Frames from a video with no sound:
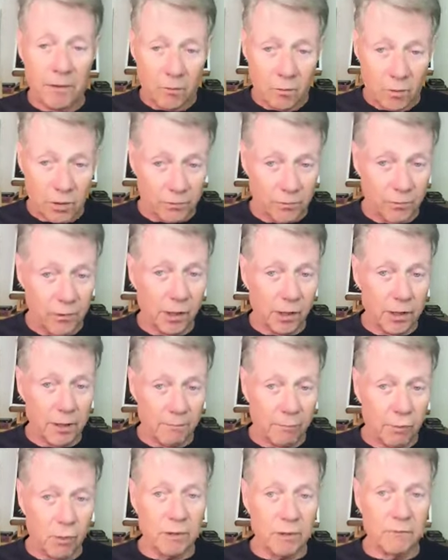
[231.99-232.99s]
was really
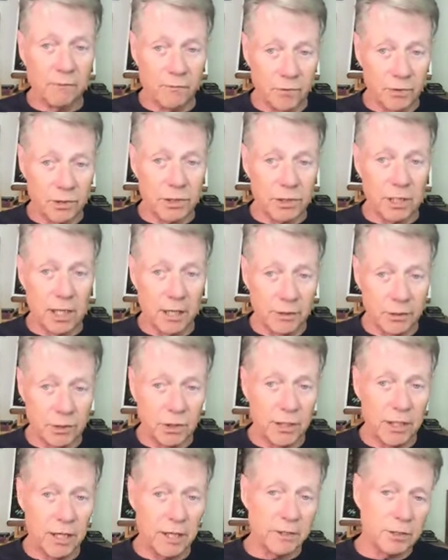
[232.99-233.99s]
important for the
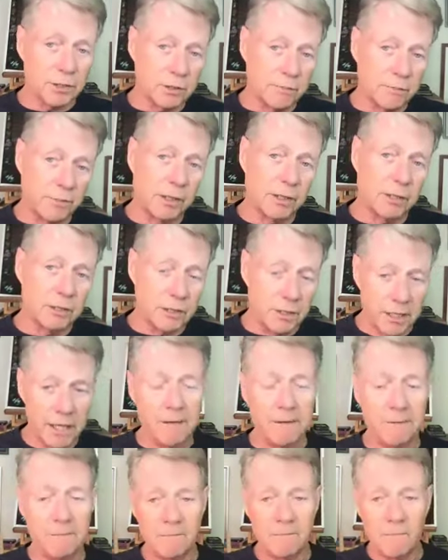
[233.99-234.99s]
cytogeneticist, because
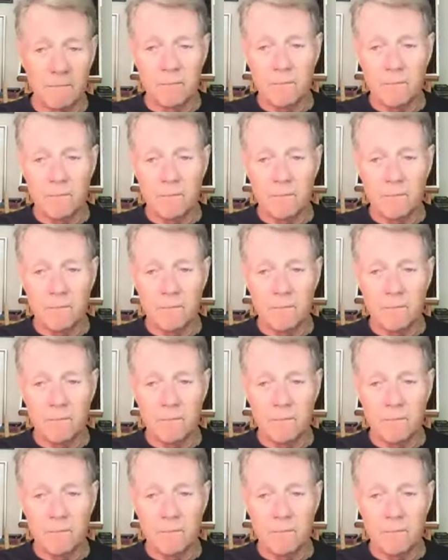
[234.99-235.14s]
then